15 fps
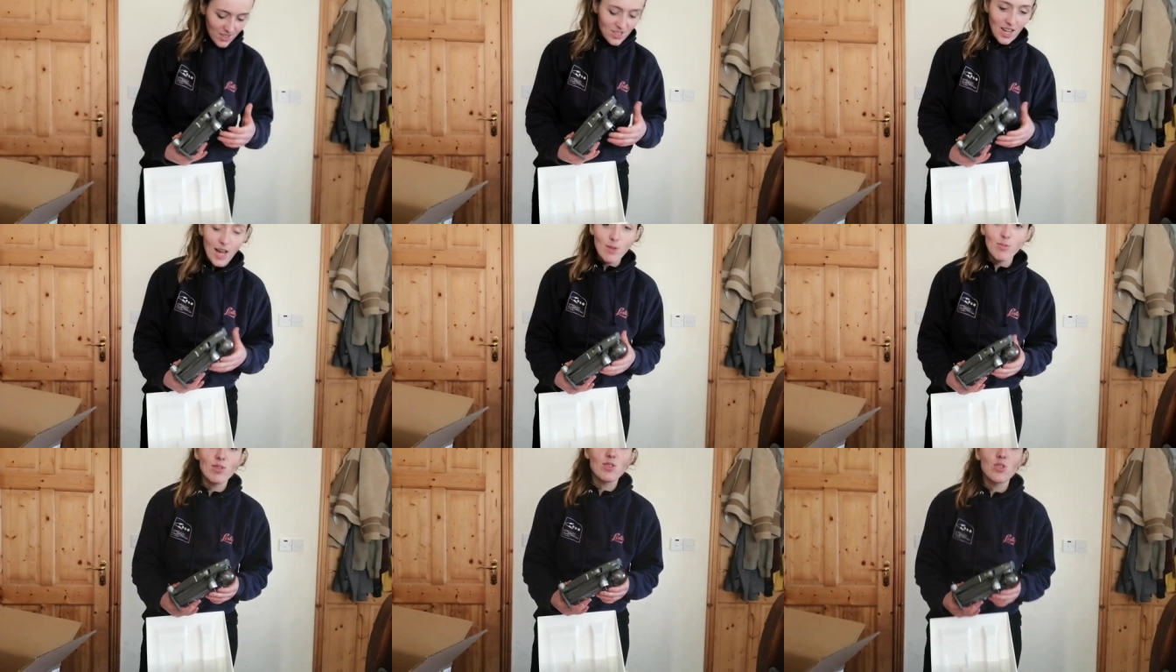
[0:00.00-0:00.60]

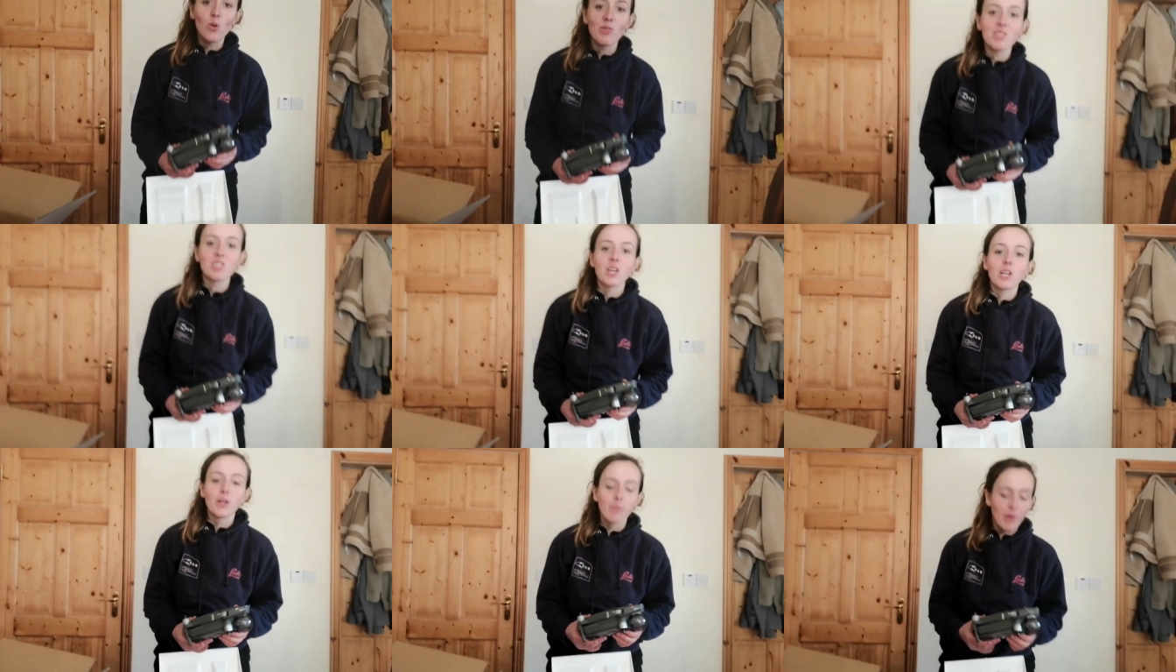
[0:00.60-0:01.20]
Dad was so
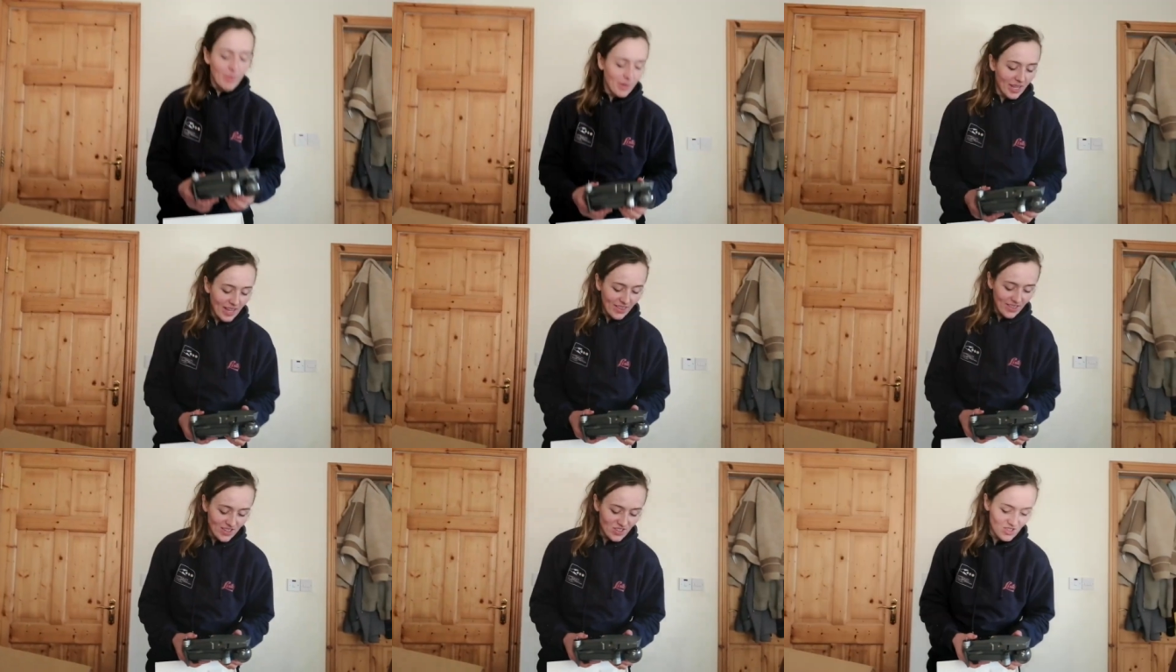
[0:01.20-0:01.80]
excited about me
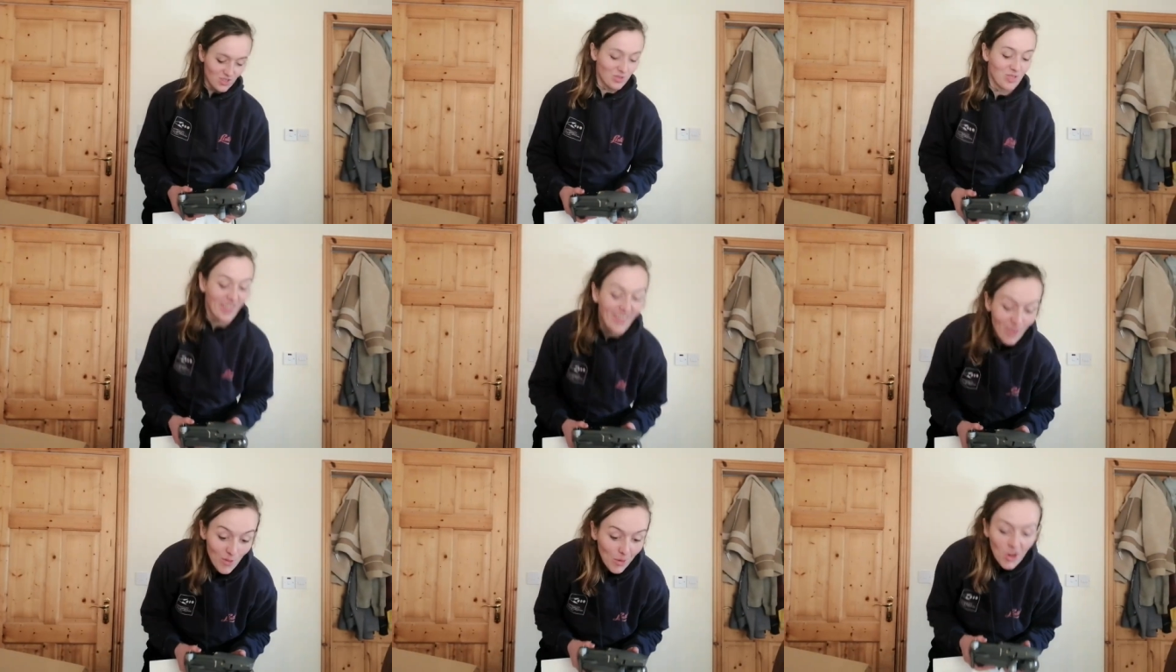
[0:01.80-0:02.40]
getting this because he's
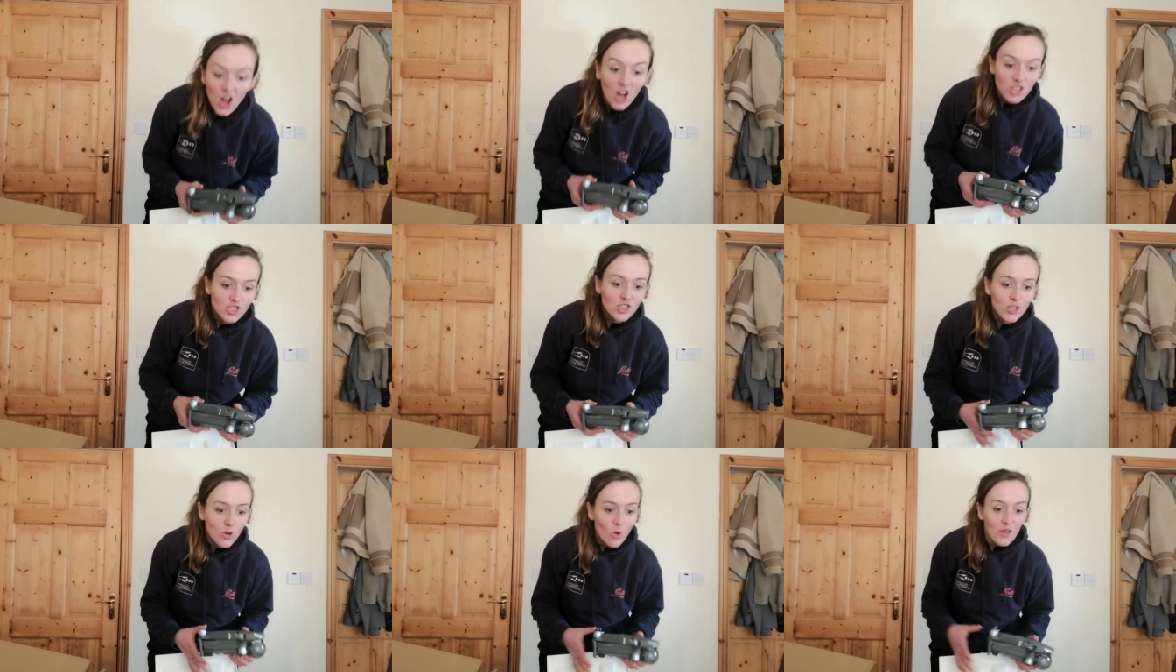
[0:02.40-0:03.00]
like, "Oh my
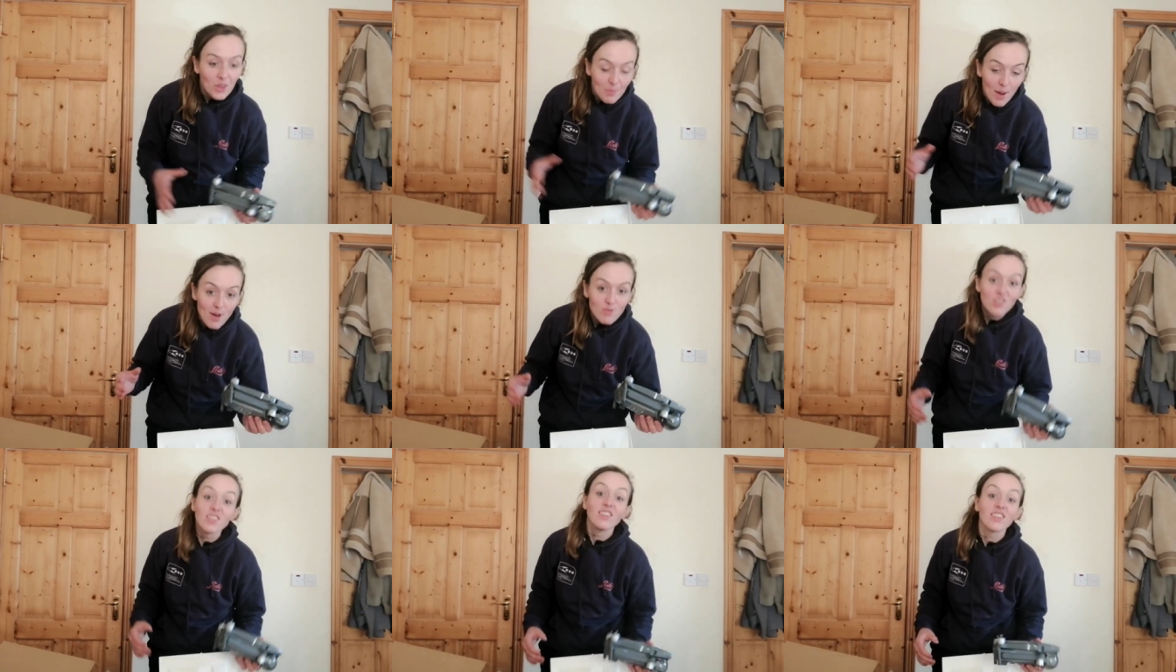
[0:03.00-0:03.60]
gosh, you can go on the
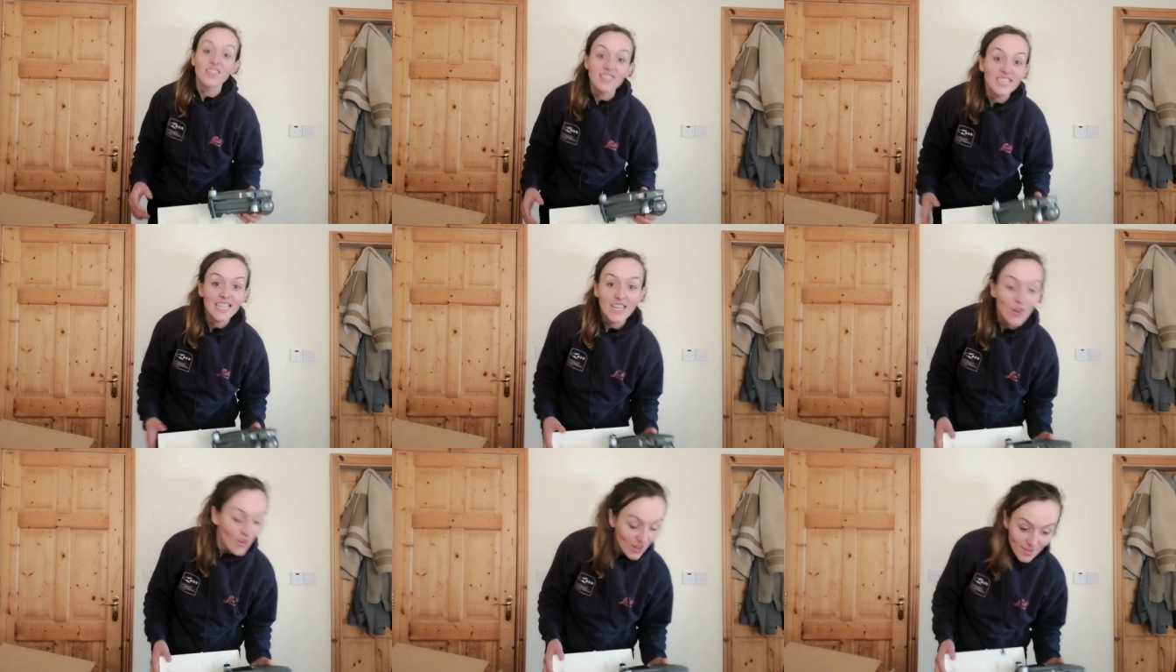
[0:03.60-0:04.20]
mountain. You can
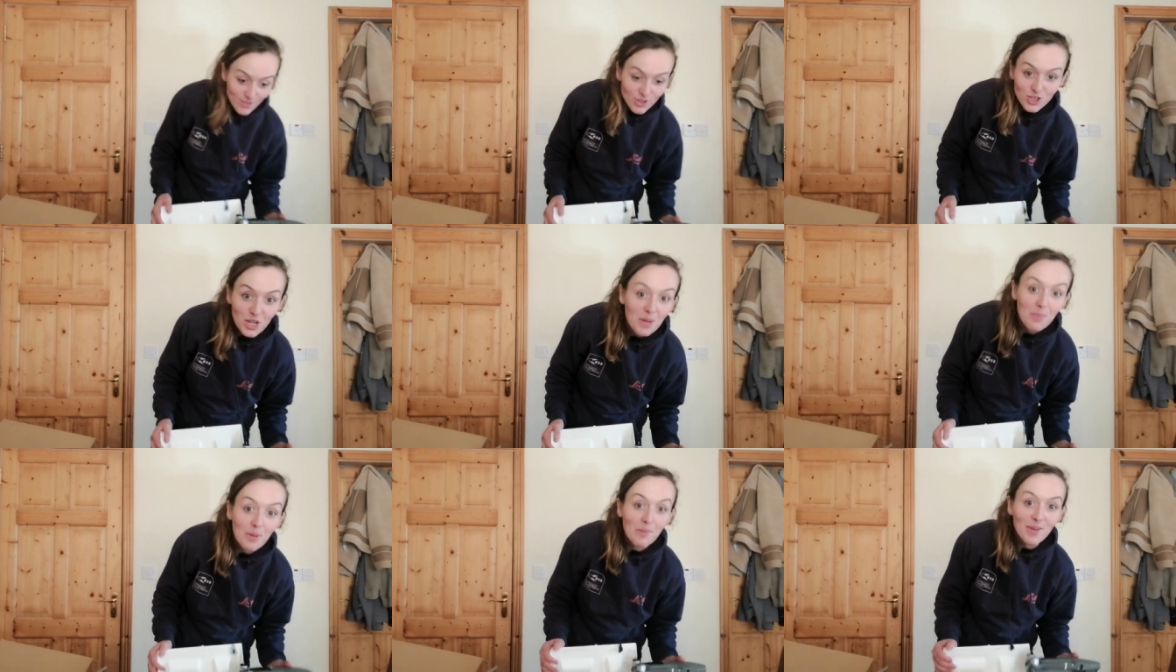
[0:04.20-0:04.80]
see whatever
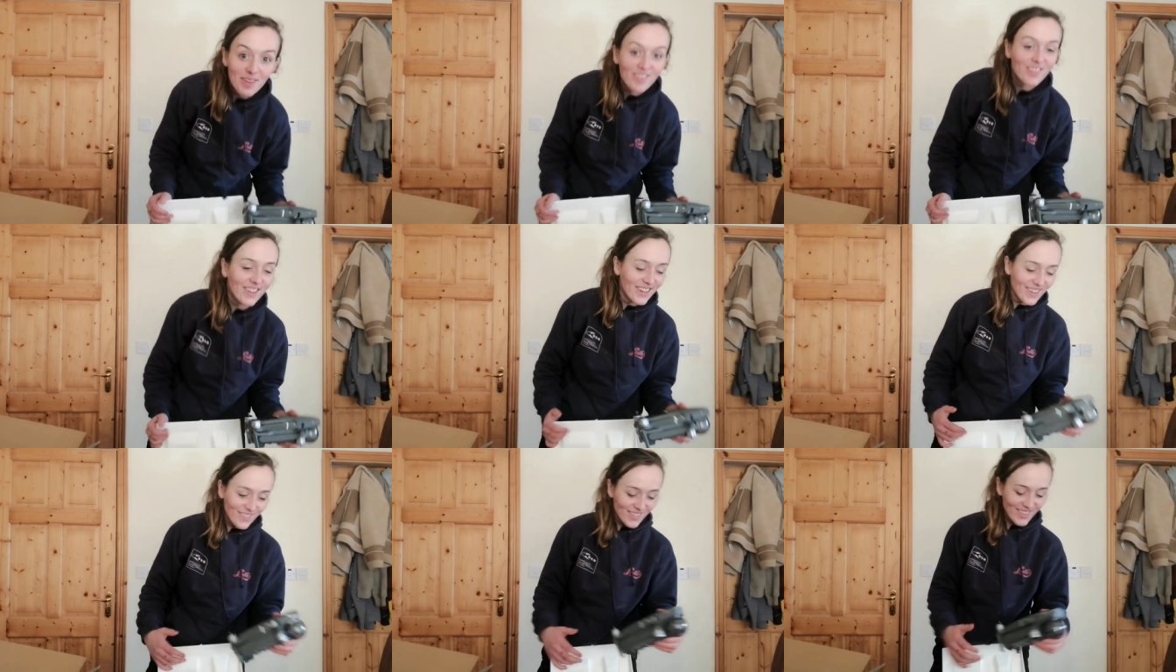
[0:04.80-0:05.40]
sheep are
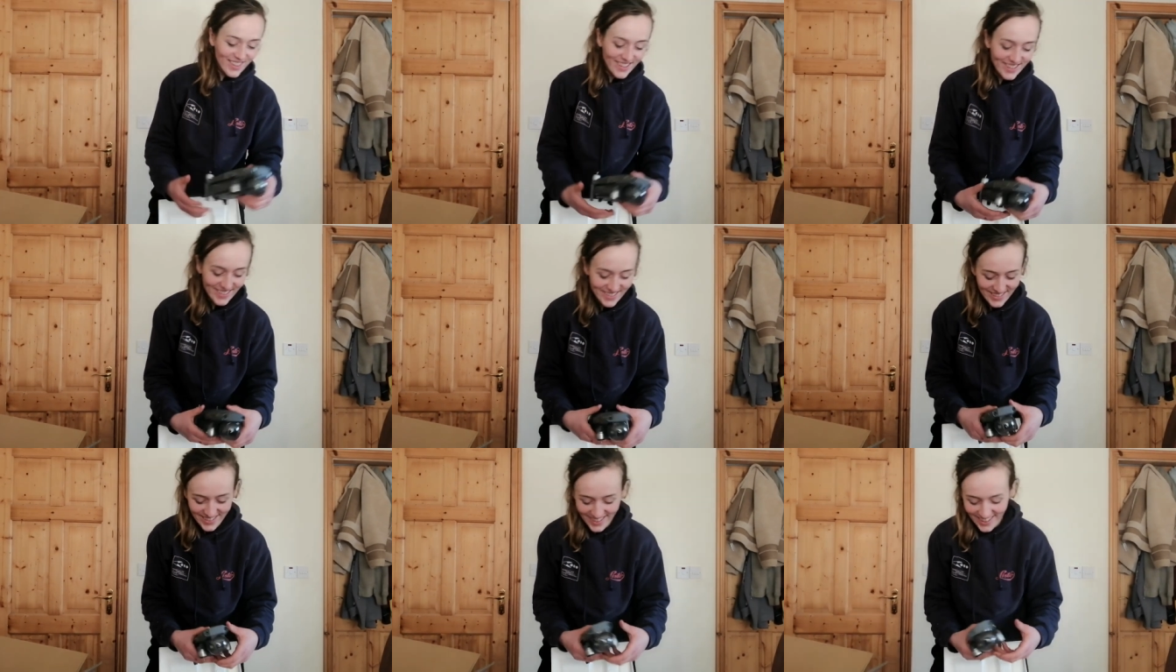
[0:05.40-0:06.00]
missing and everything."
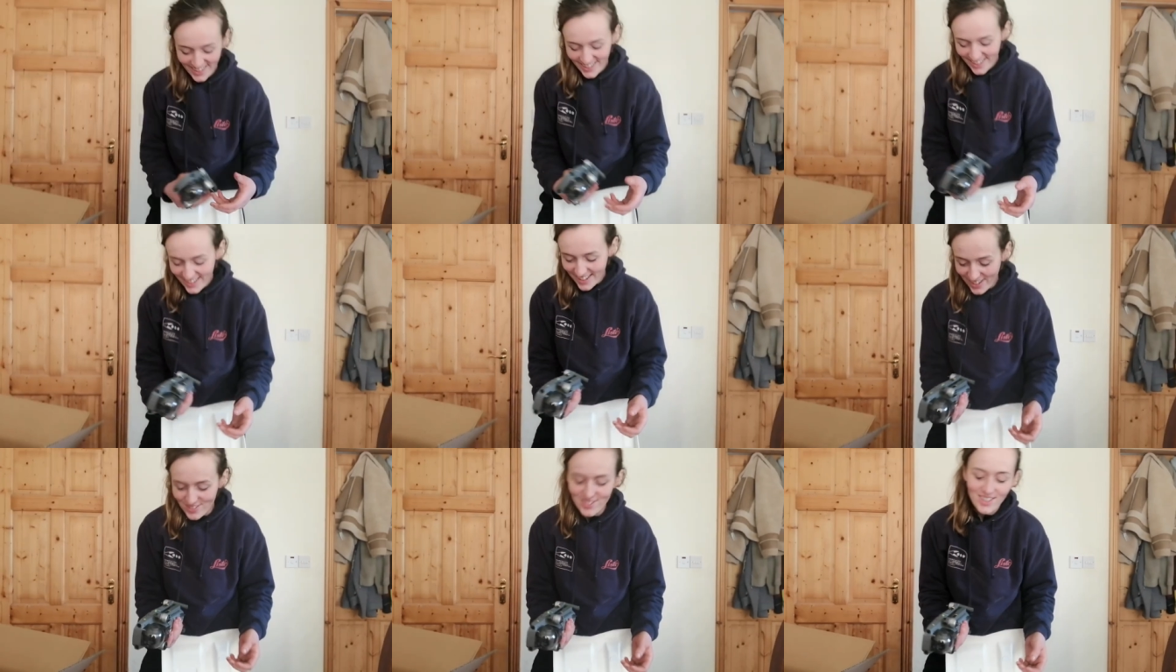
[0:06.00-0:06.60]
And
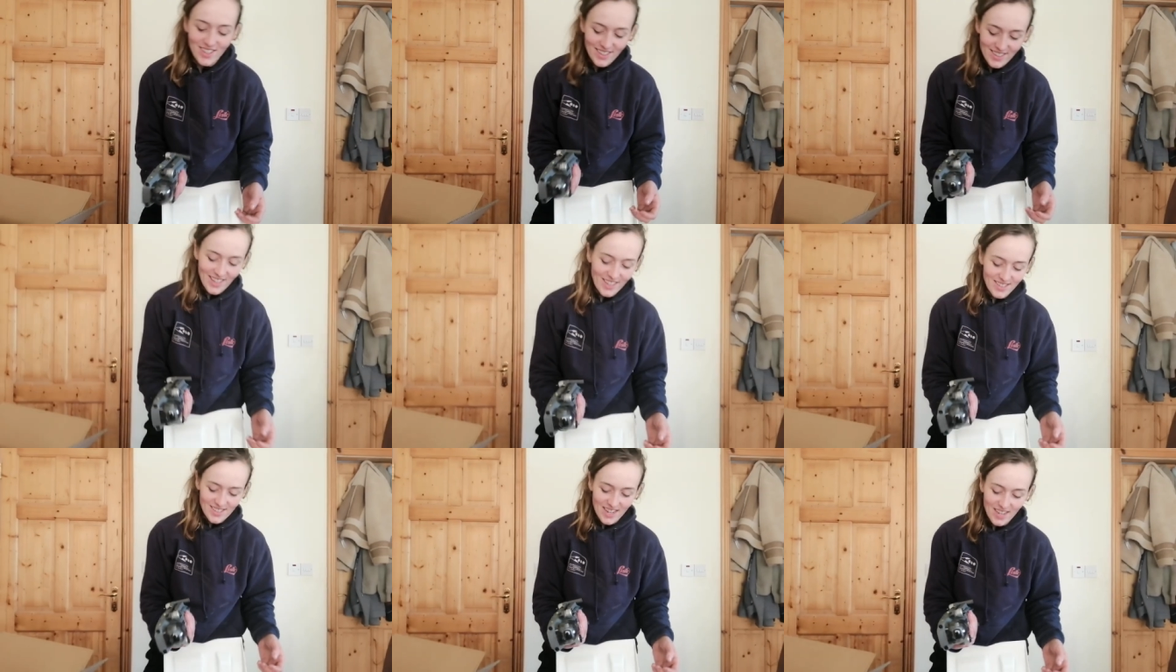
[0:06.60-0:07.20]
I was like,
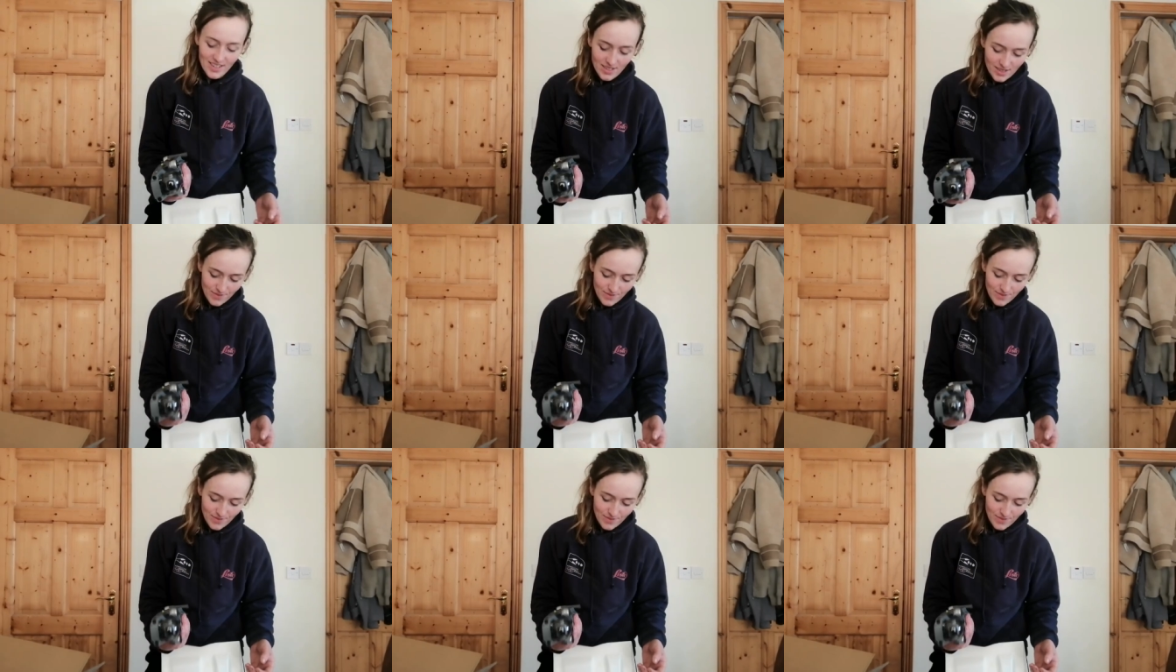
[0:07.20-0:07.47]
"Thanks, Dad.